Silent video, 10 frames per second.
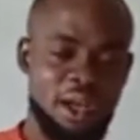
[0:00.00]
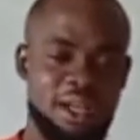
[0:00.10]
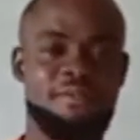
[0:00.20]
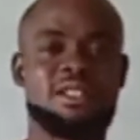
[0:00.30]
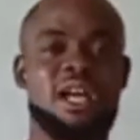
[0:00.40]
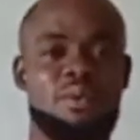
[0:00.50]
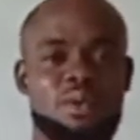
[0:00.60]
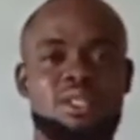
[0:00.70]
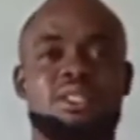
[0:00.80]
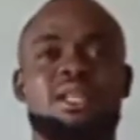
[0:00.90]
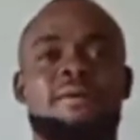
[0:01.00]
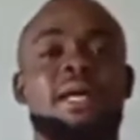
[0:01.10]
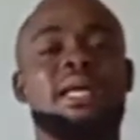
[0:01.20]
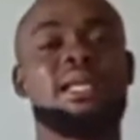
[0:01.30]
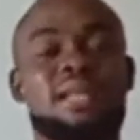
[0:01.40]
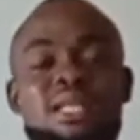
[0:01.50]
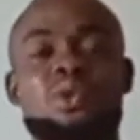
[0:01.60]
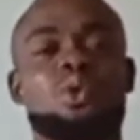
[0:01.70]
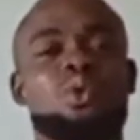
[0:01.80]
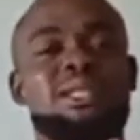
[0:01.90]
a physical quantity now? Now let's
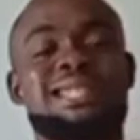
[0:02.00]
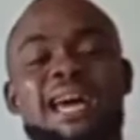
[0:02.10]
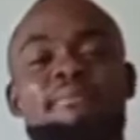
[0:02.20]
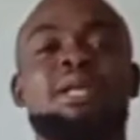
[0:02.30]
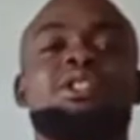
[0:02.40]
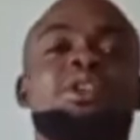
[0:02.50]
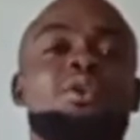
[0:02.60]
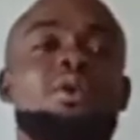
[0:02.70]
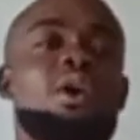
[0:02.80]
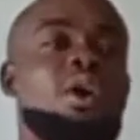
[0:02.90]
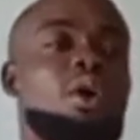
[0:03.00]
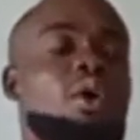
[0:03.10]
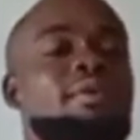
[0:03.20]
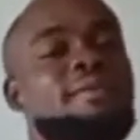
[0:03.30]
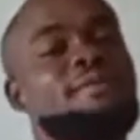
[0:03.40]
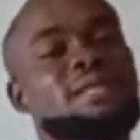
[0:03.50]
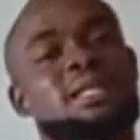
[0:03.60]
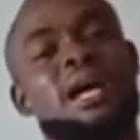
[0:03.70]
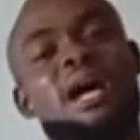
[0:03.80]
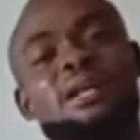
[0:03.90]
go to the dimension of
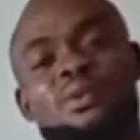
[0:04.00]
physical